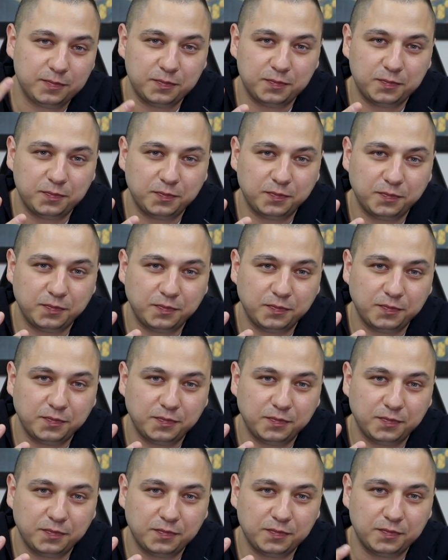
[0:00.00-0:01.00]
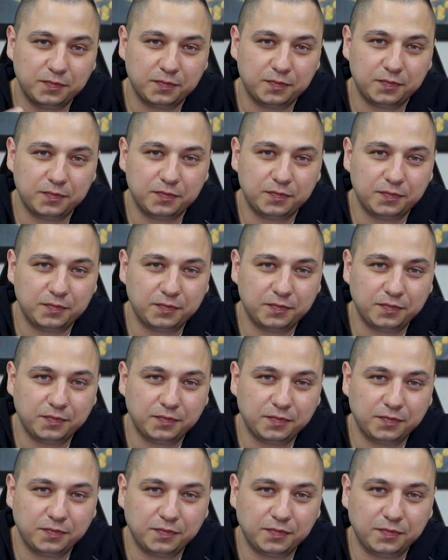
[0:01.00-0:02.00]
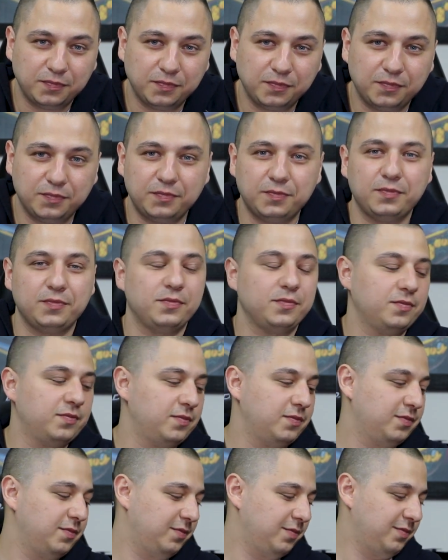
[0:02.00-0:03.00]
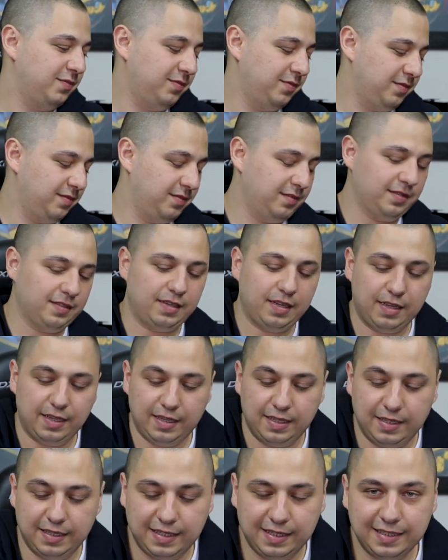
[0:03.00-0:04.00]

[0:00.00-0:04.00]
(silence)